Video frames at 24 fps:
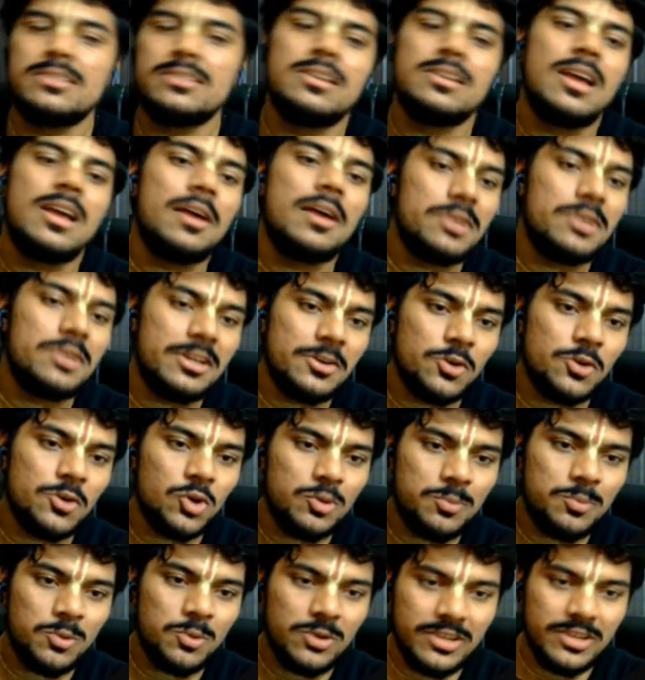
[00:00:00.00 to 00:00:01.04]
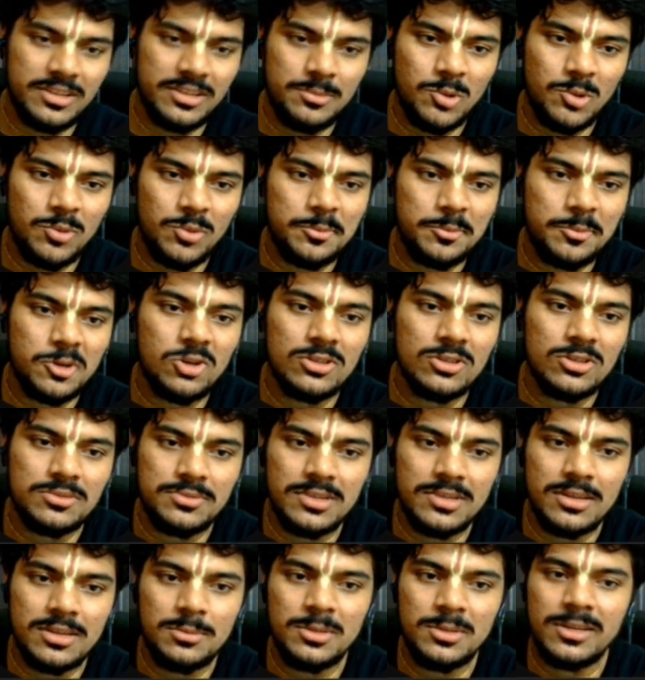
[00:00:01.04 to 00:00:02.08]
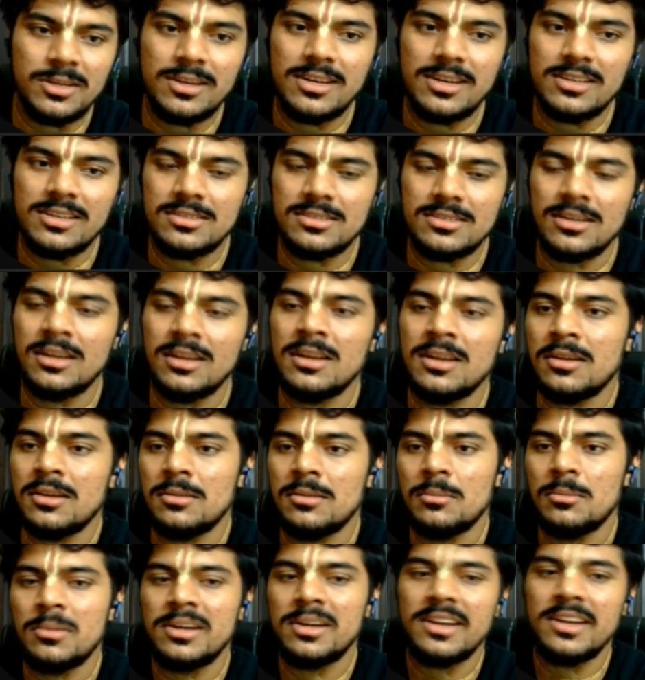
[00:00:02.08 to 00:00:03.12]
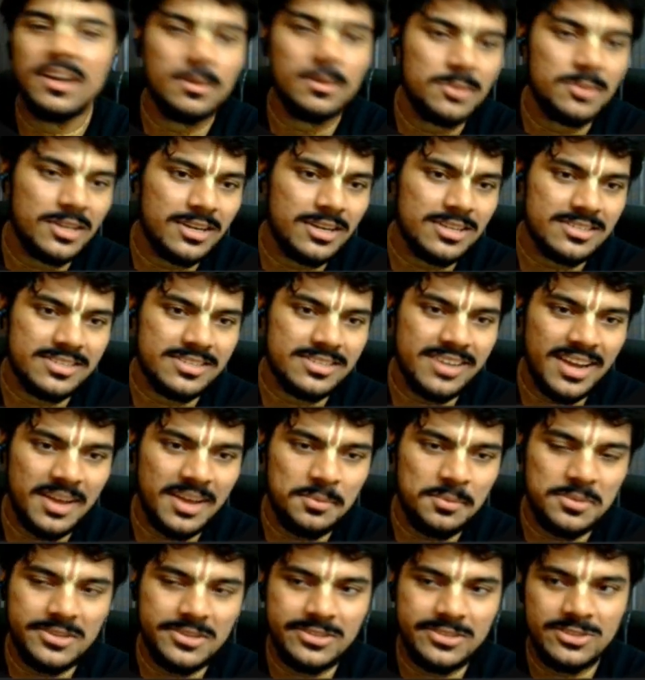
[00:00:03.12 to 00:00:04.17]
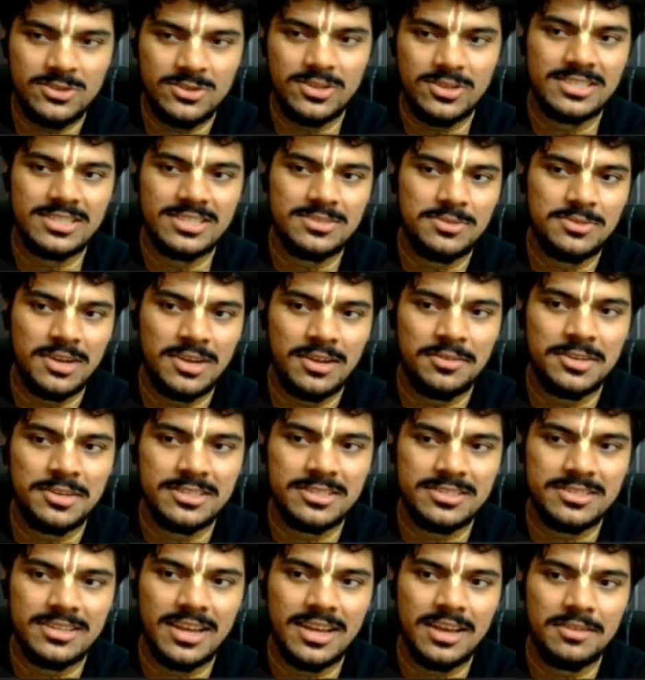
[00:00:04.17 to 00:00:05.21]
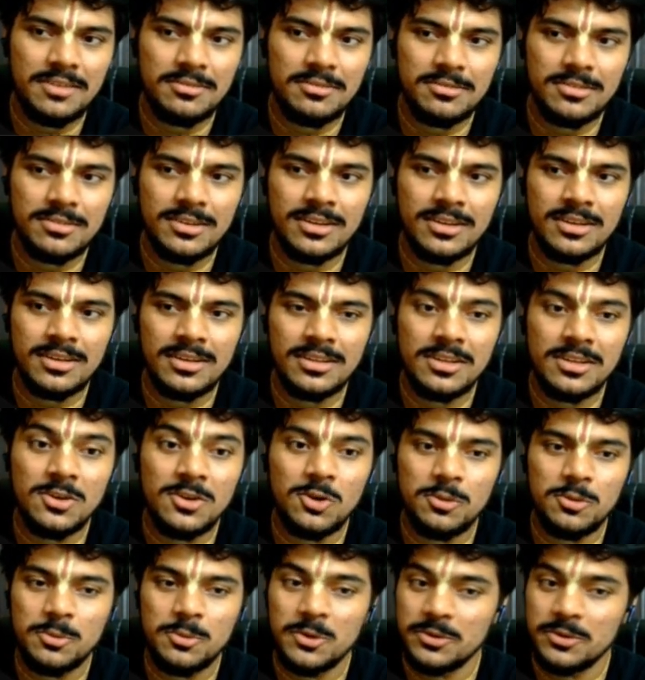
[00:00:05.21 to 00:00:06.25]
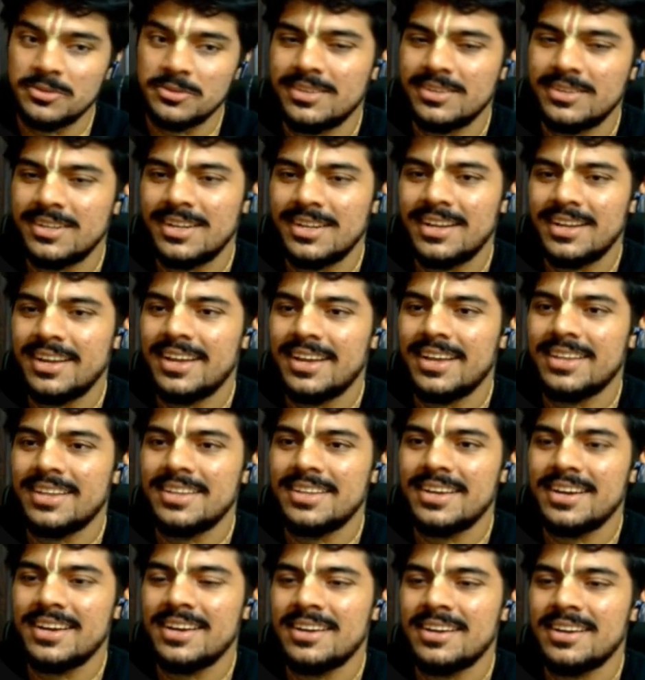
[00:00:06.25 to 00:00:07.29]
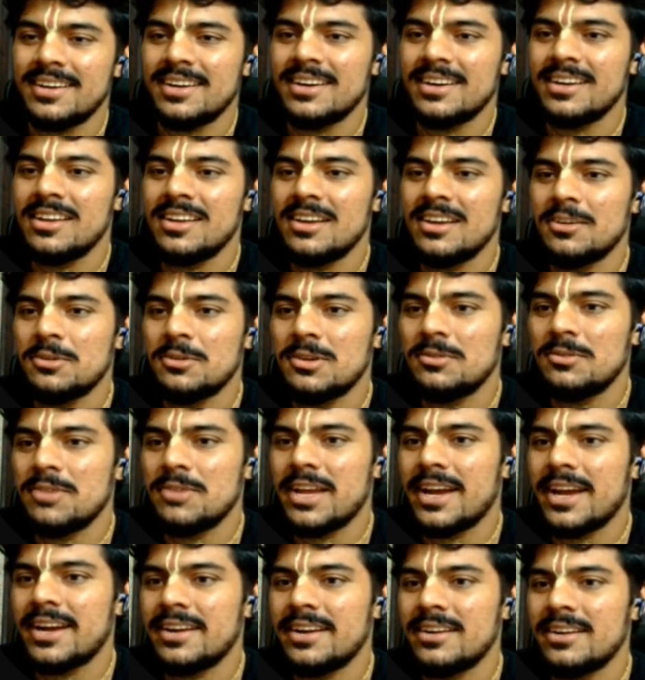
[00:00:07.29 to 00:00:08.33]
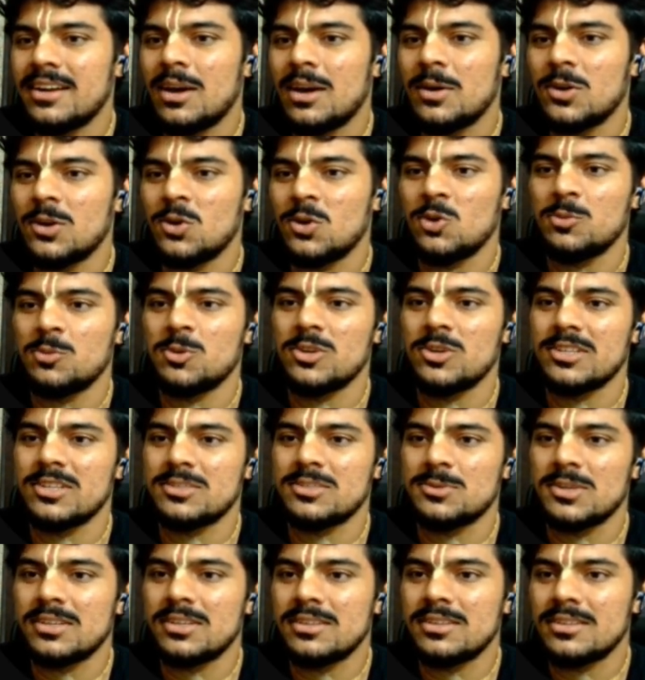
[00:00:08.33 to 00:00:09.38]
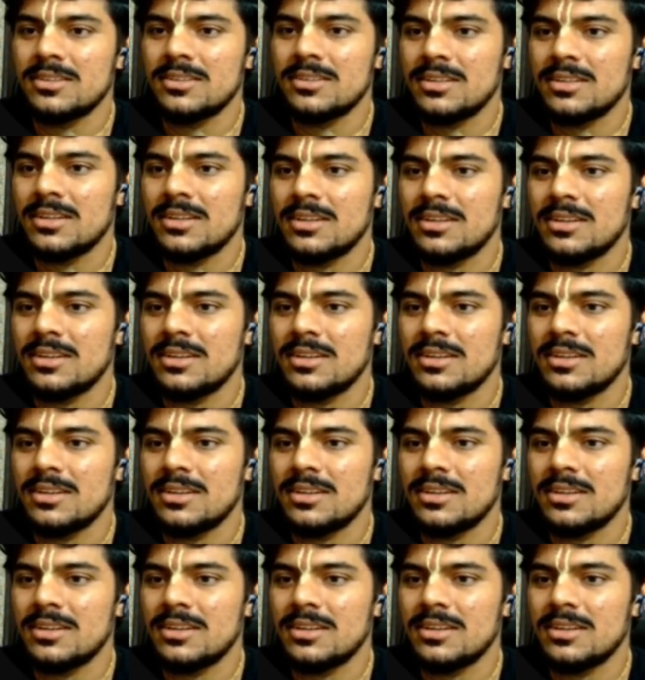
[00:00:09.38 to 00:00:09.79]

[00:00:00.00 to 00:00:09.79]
We doesn't have any node port at the moment because we have been building up the cluster IPs. So that's why we doesn't have the port. In the earlier one, we had our node port as well.